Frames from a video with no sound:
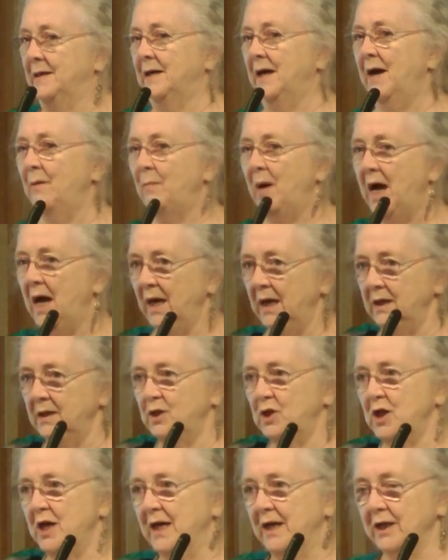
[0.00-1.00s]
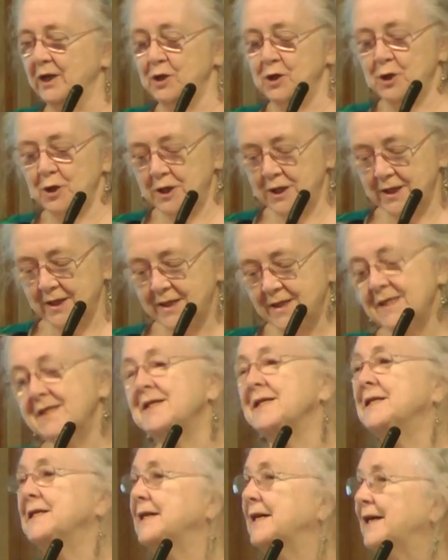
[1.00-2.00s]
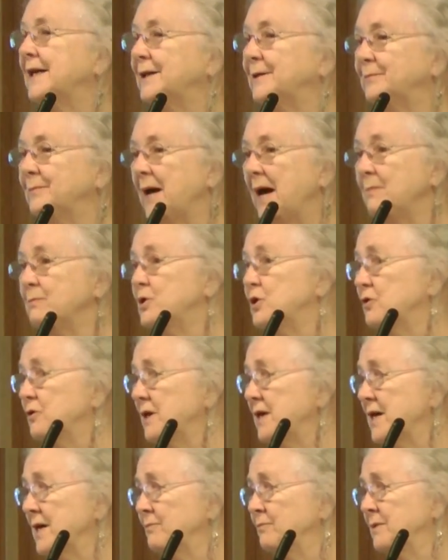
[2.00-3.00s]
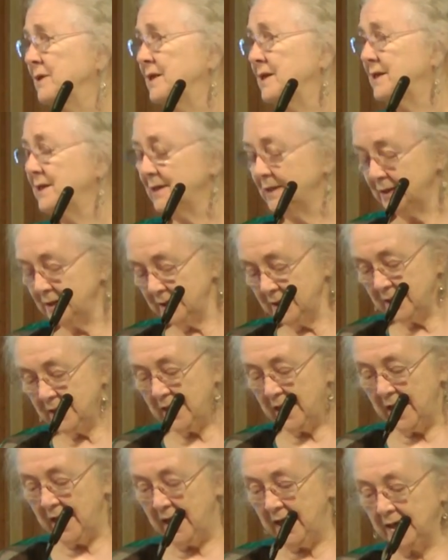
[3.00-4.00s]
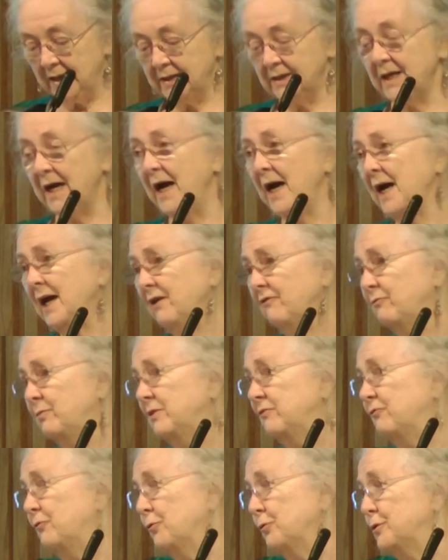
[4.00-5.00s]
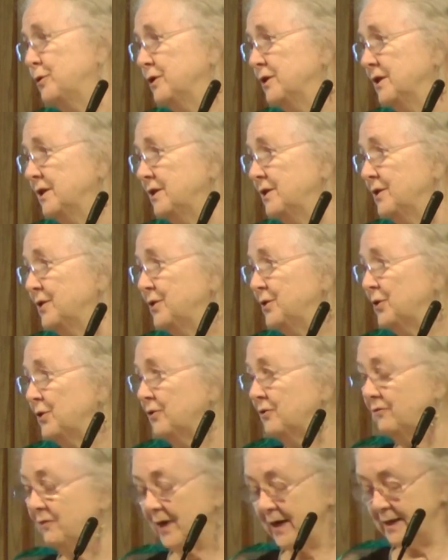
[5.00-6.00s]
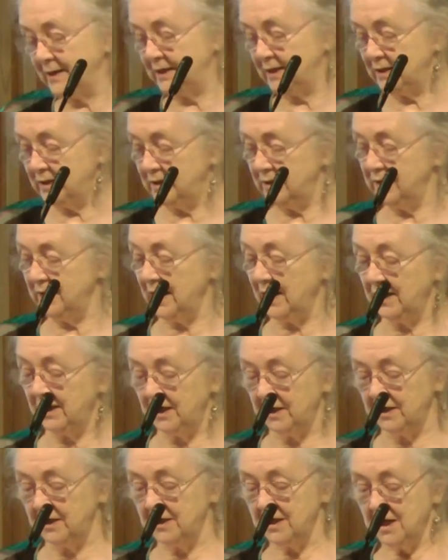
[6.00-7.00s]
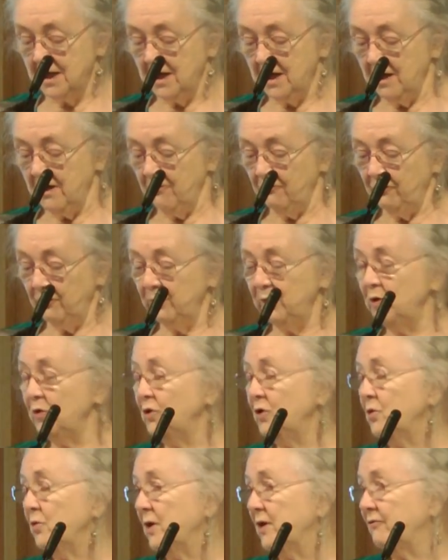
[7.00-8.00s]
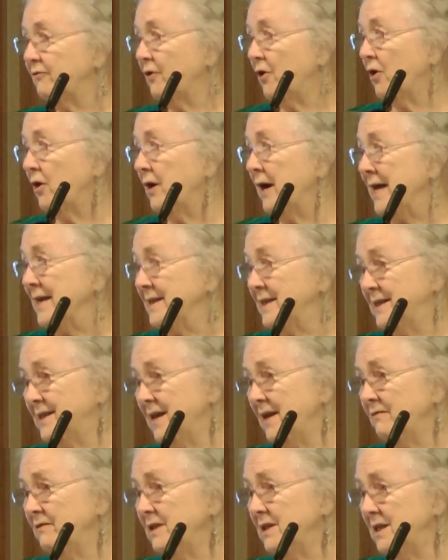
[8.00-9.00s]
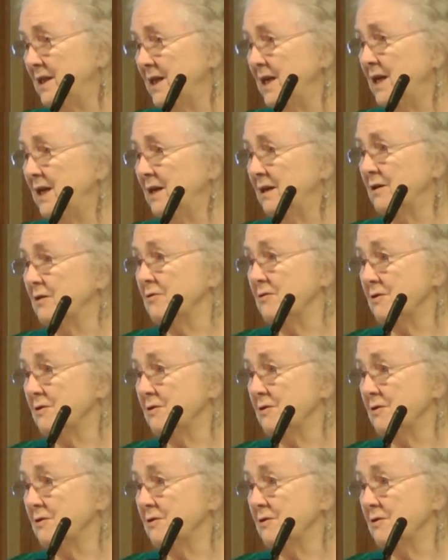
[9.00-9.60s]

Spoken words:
I'm height challenged. I'm Judy Edmonston, and I have been fortunate to serve as a delegate from UUFR at 17